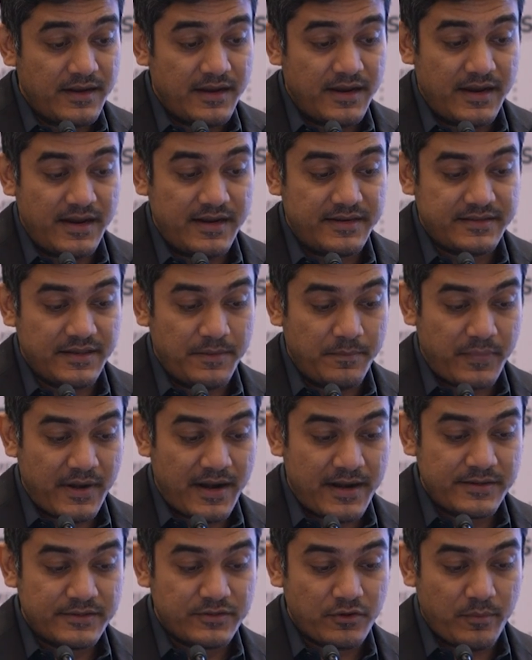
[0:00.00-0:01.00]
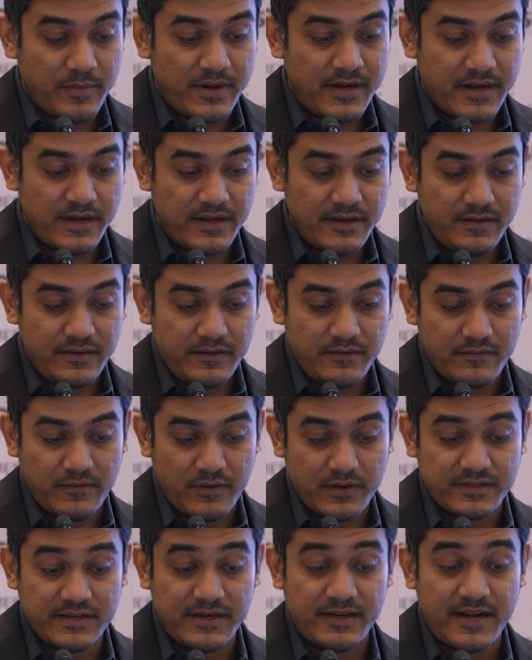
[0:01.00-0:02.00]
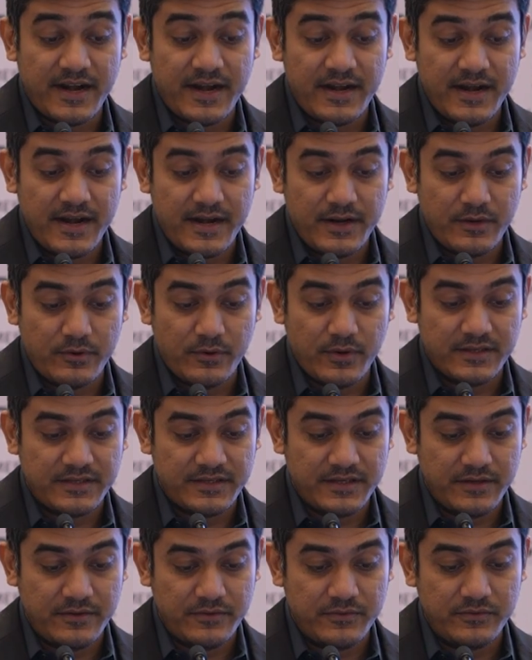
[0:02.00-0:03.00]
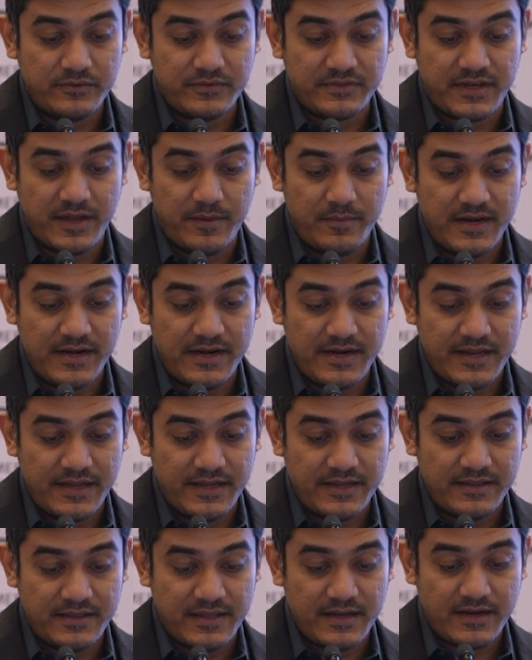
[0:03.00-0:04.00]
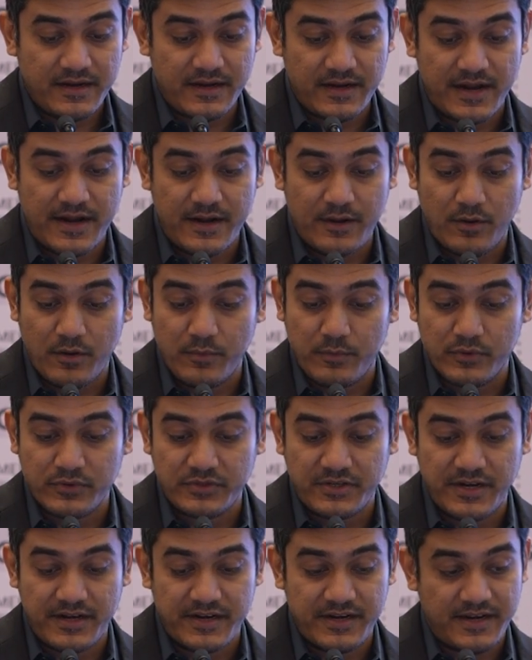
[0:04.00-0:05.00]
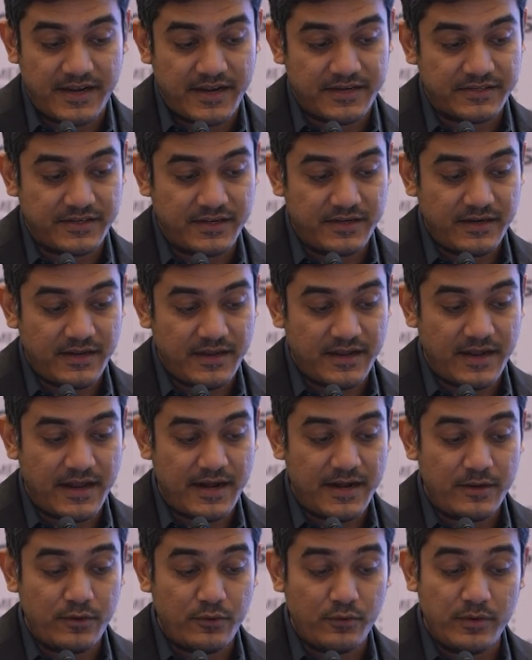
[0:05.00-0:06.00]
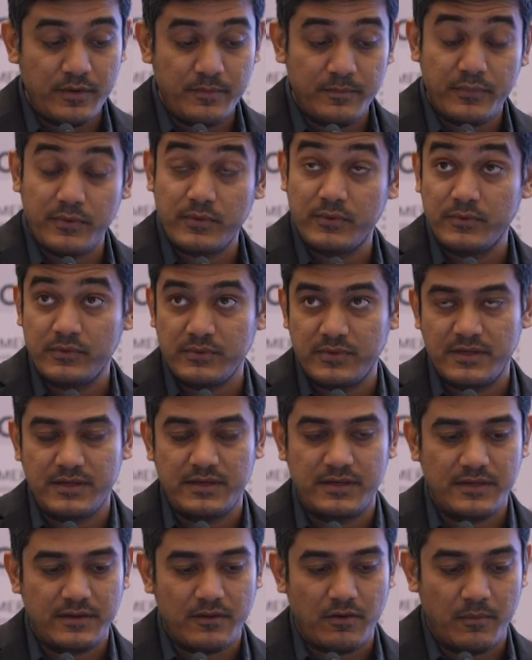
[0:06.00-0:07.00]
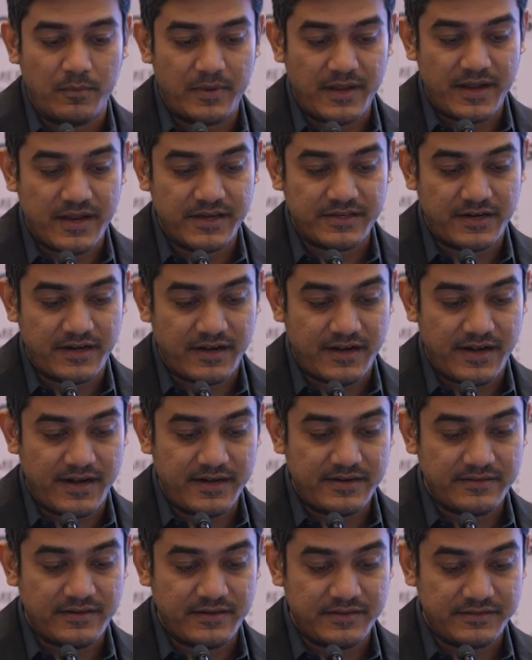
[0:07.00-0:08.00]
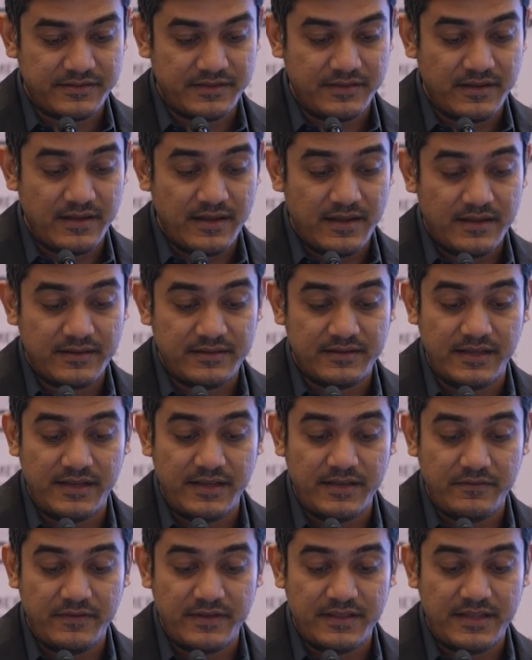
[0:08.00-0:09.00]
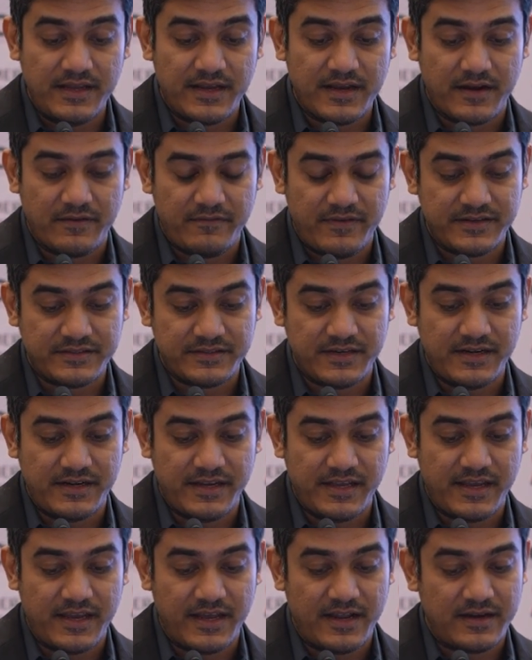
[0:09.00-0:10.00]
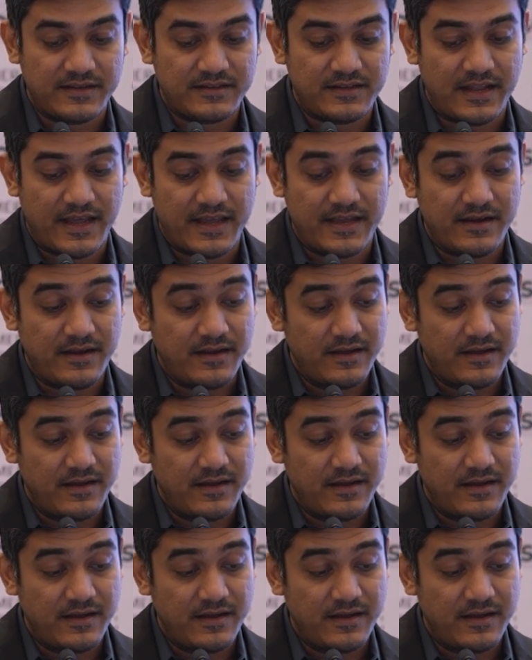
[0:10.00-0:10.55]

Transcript: Its implant geometry was intended to achieve stability in the antero-posterior direction and to improve the complication rates seen with the conventional TKRs like